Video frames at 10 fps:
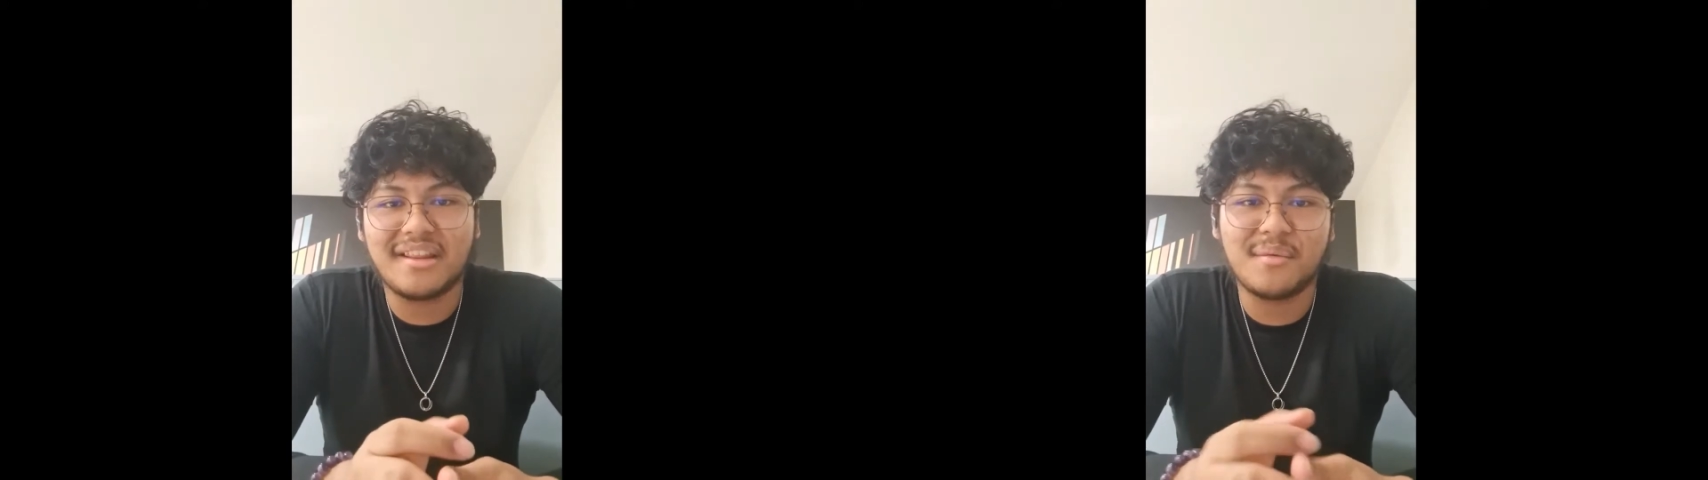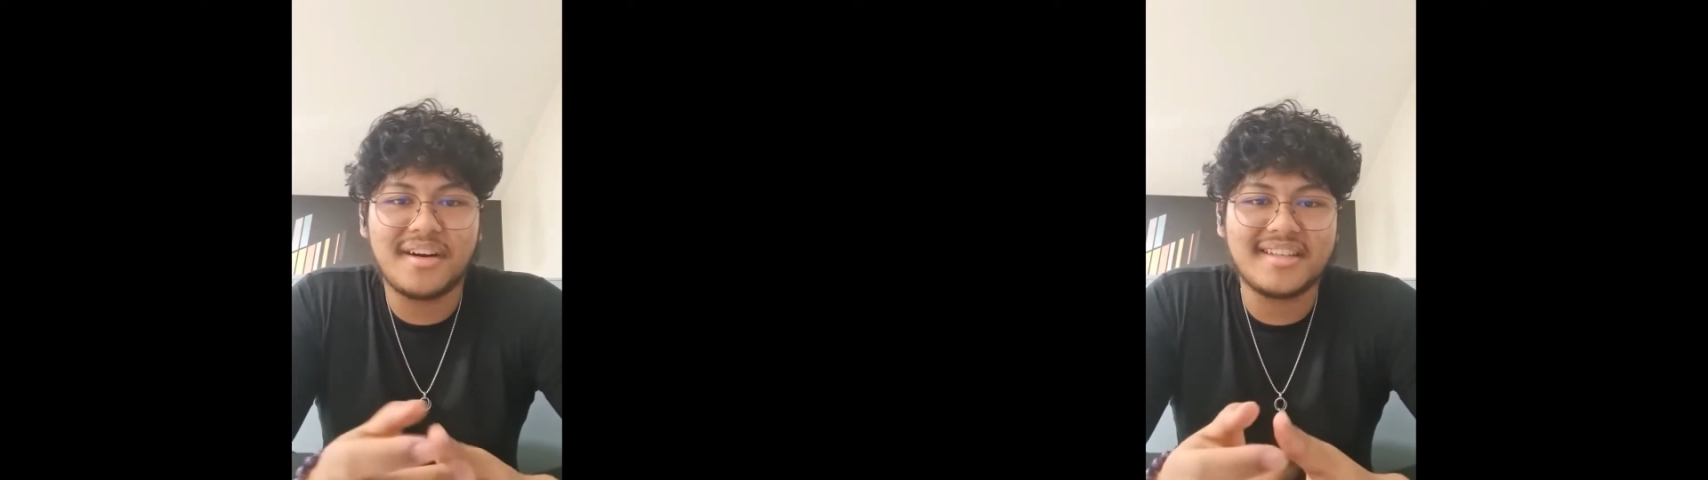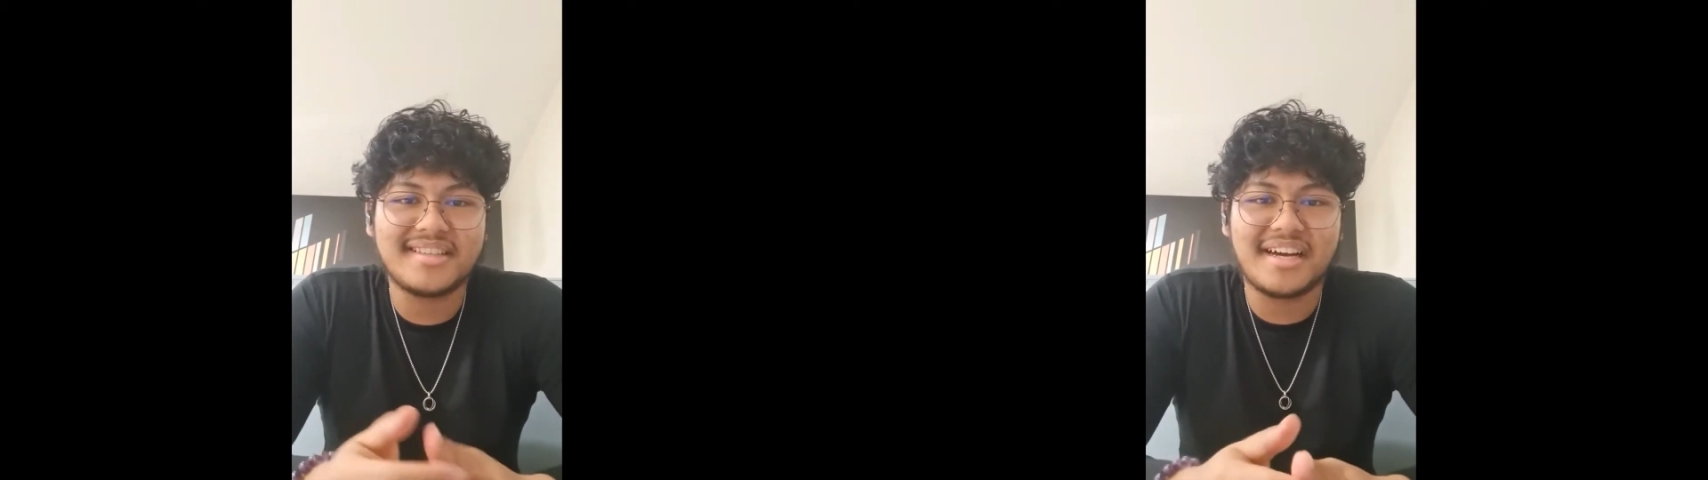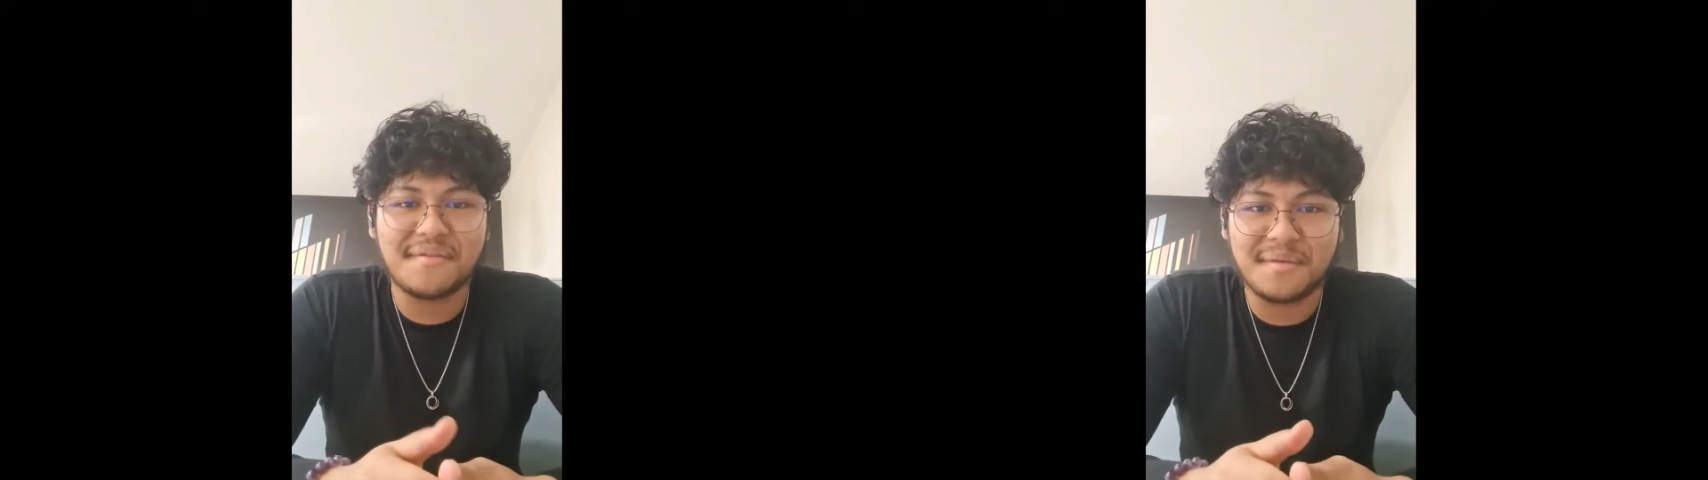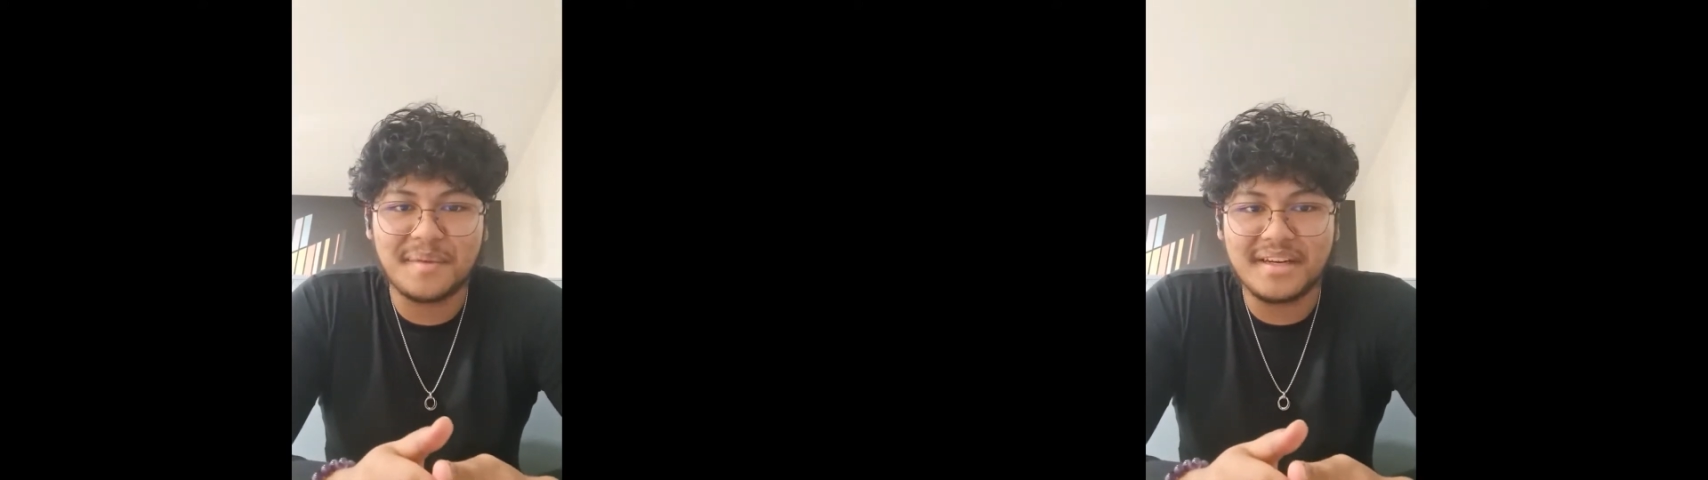otherwise
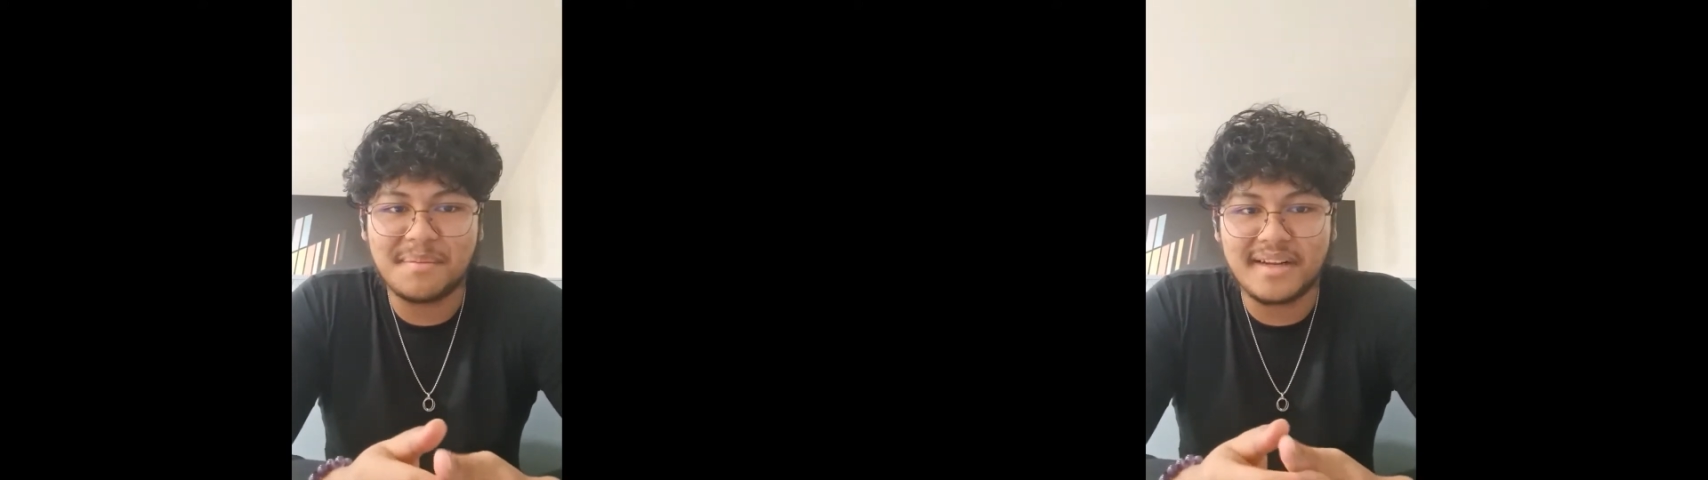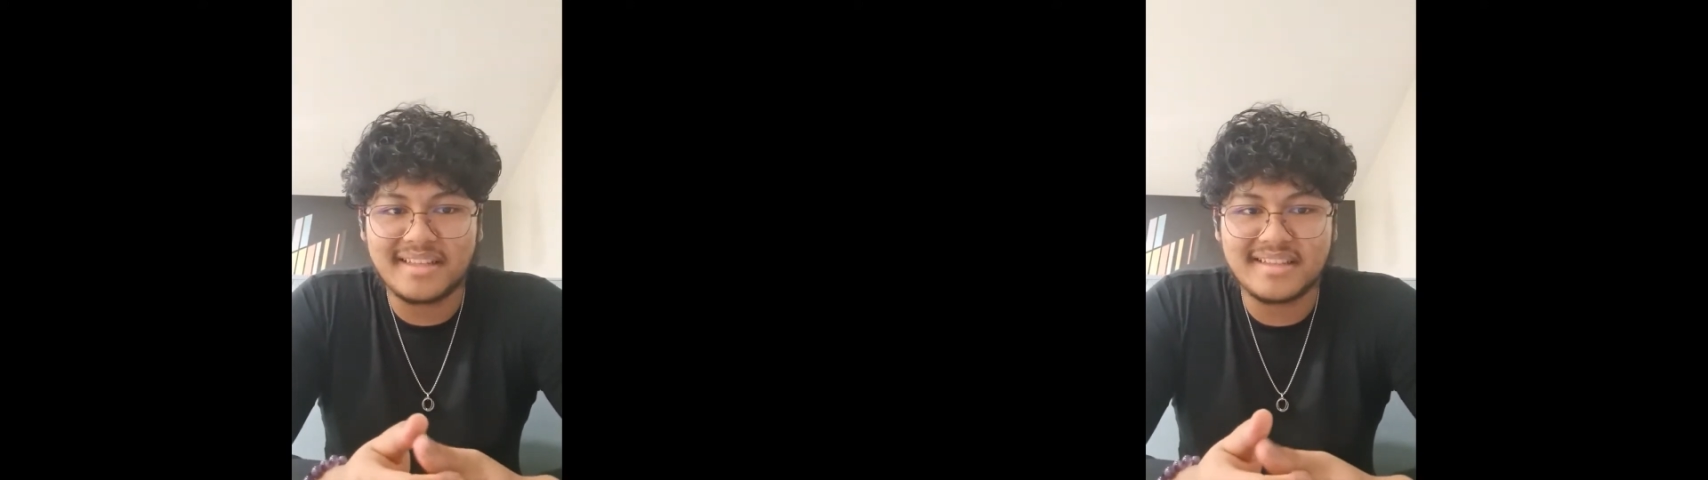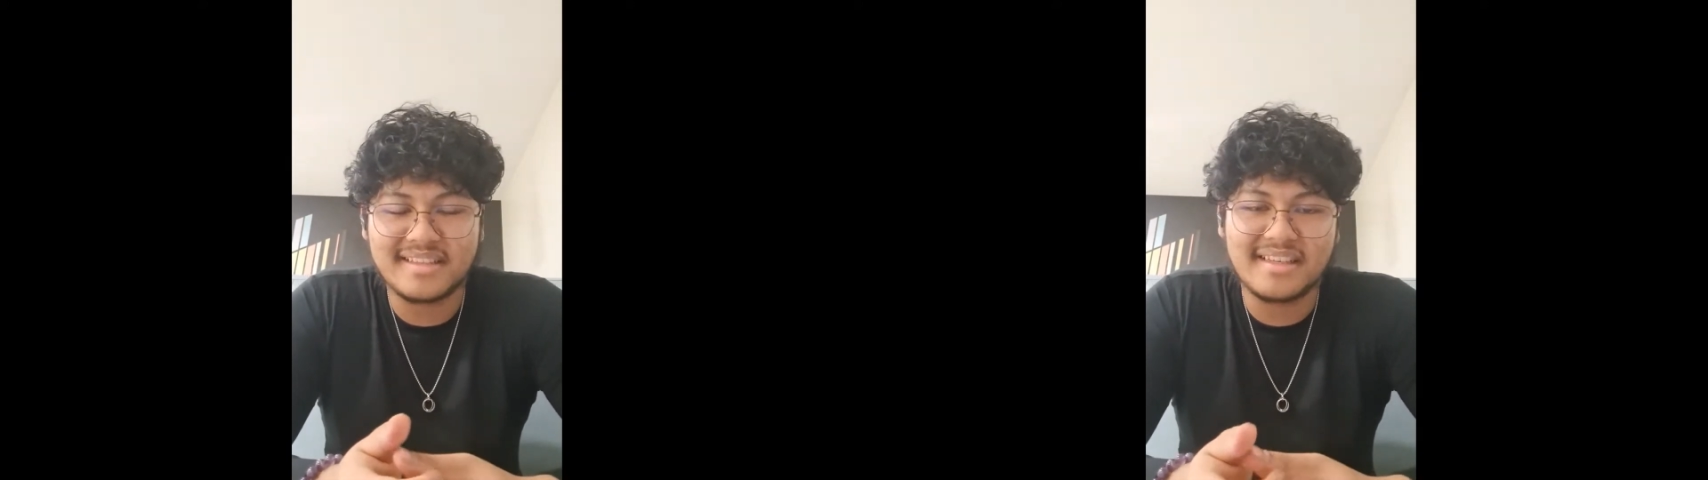unfamiliar place.